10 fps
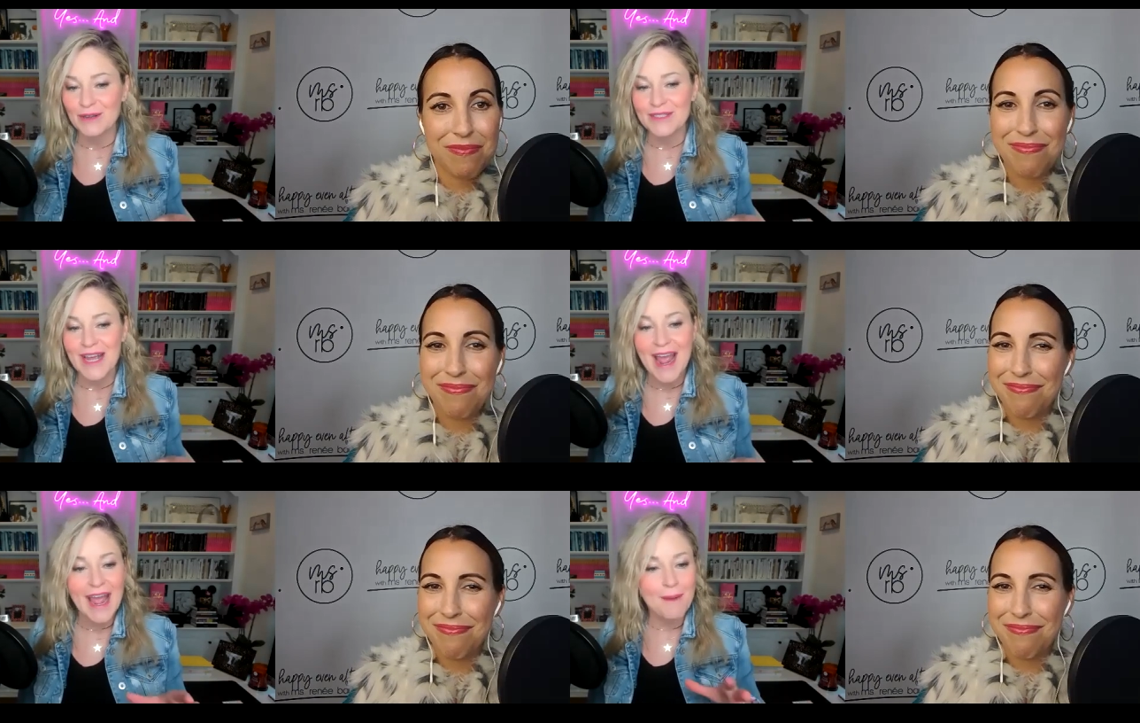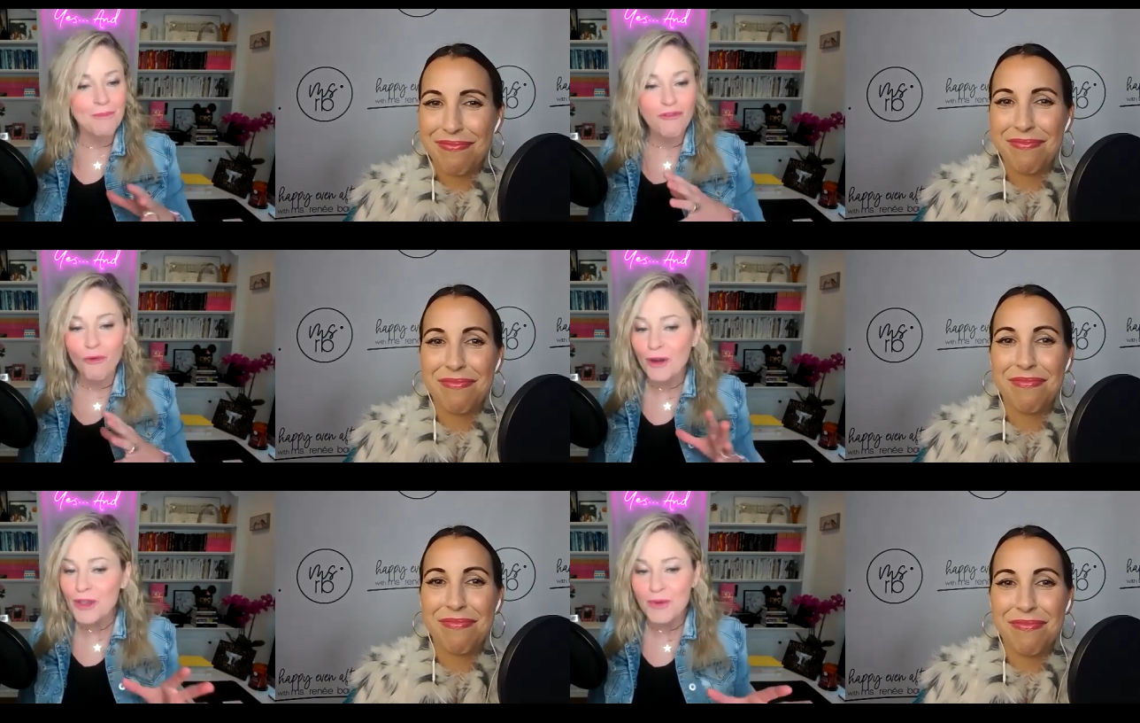Speaker 1: day and
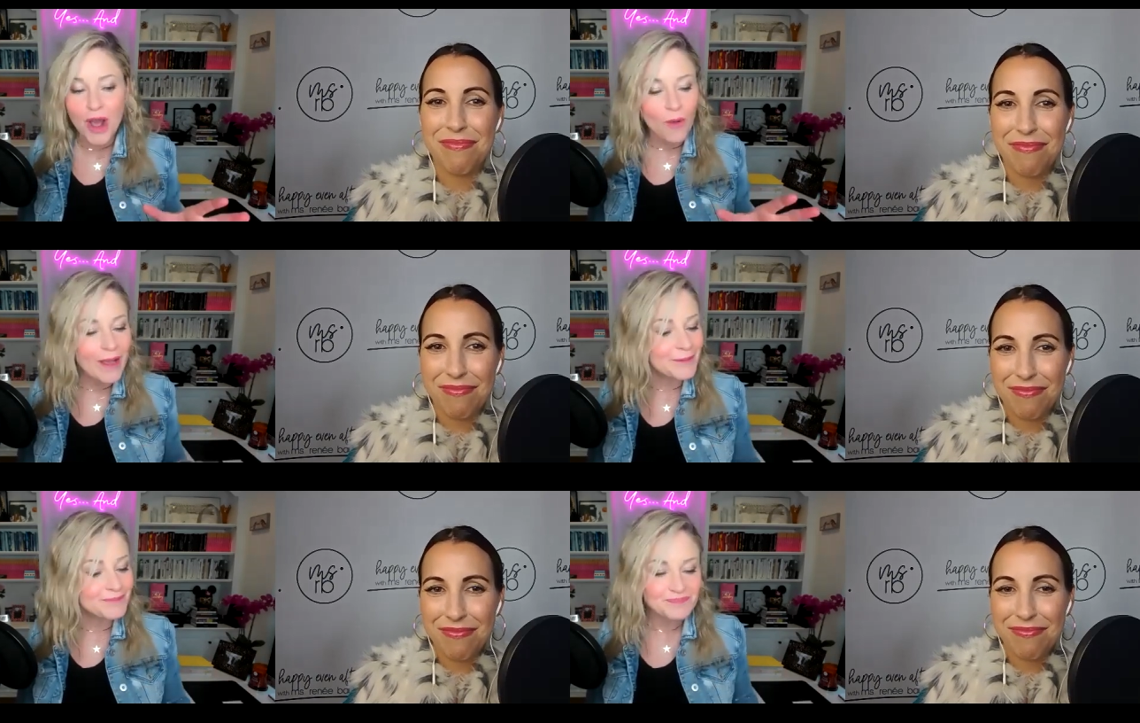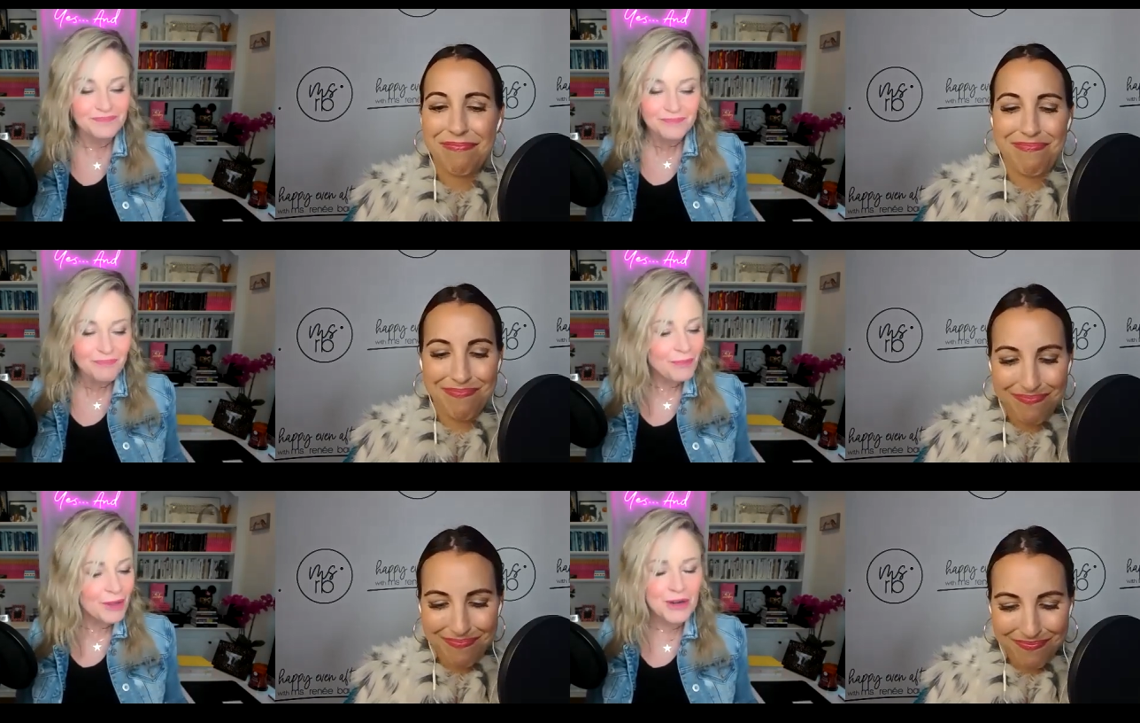before you know it
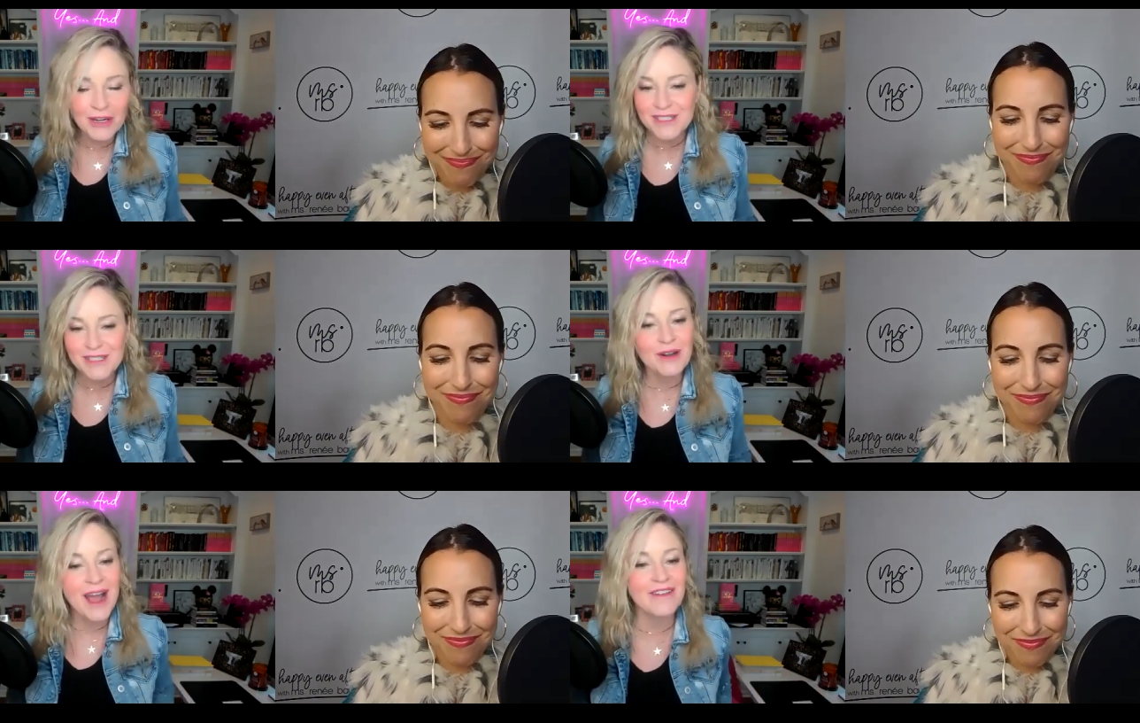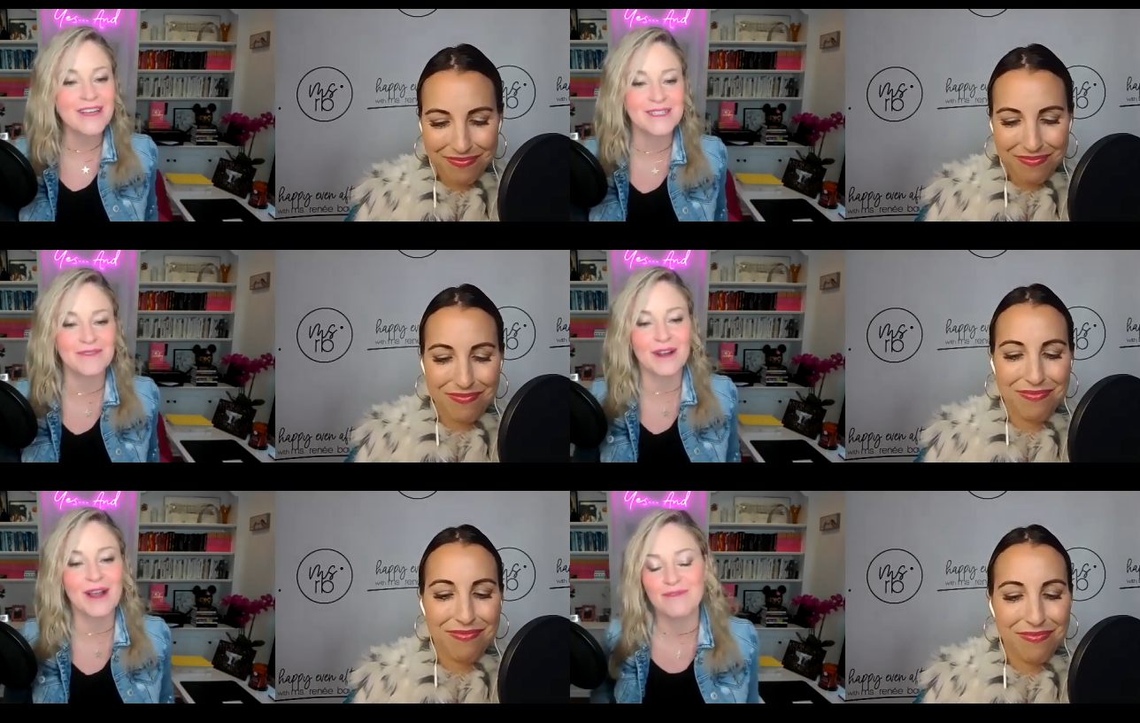you're going to start having a
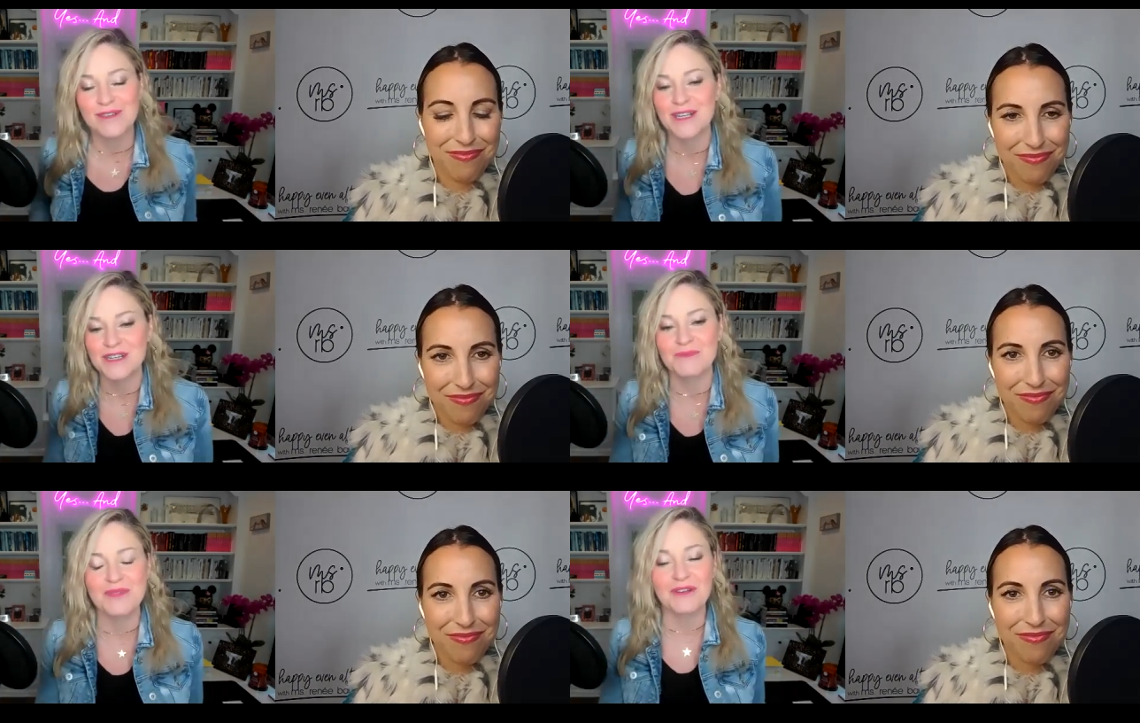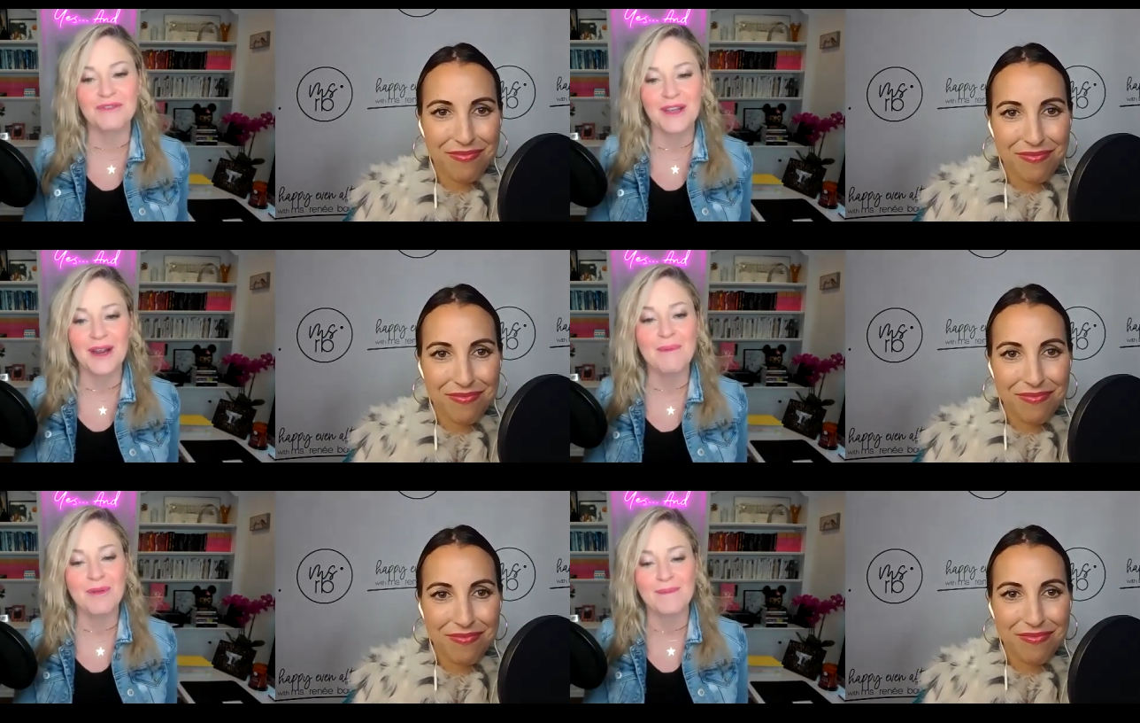different conversation with your
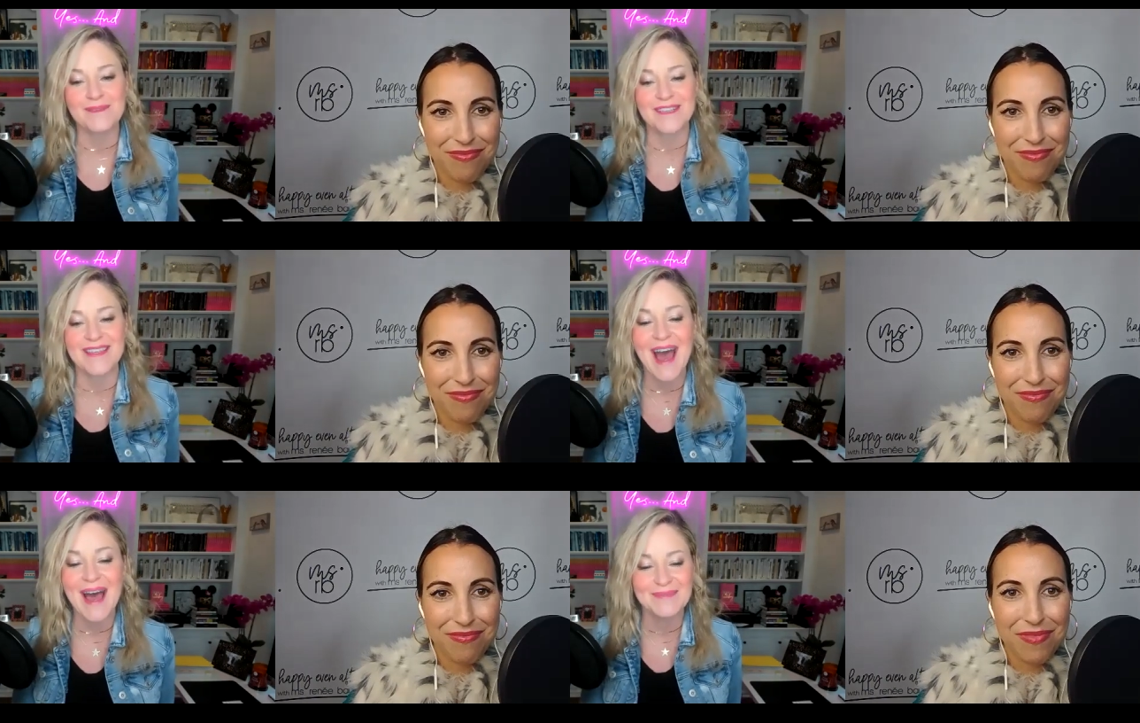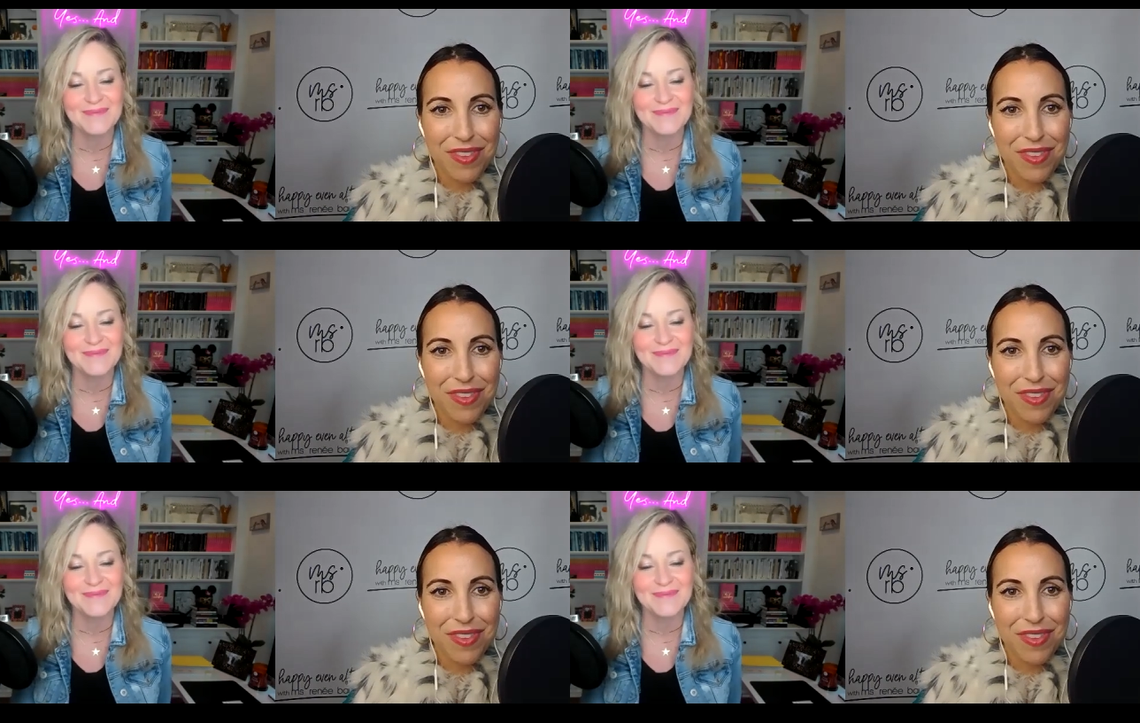fear i promise you that